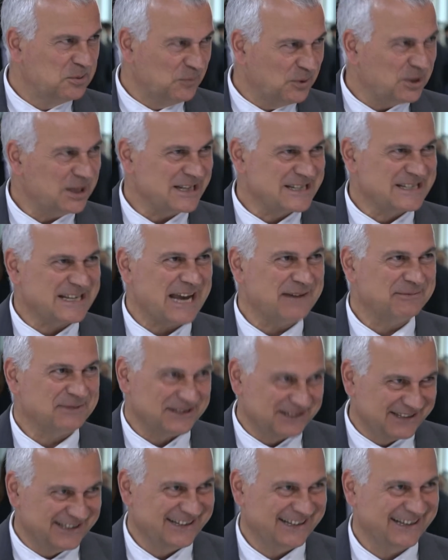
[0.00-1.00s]
morning,
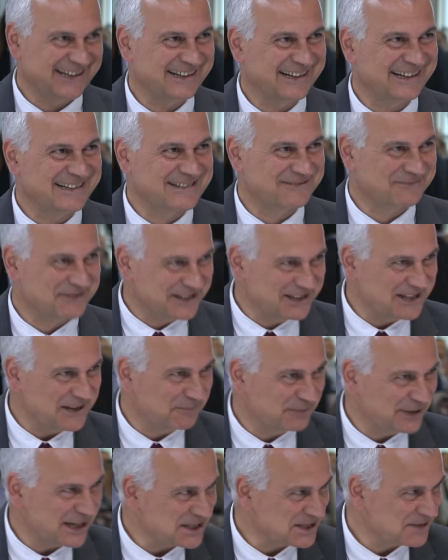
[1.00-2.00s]
Simon, and it's really a
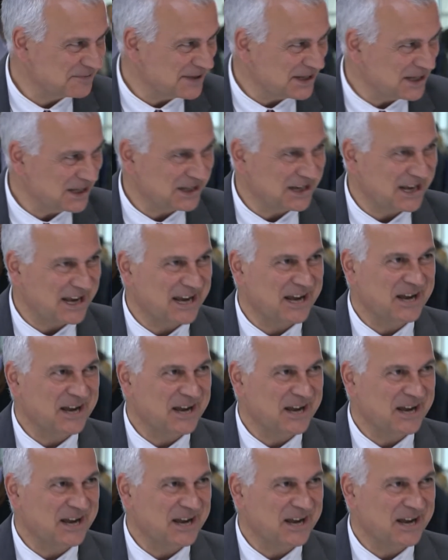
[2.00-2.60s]
pleasure being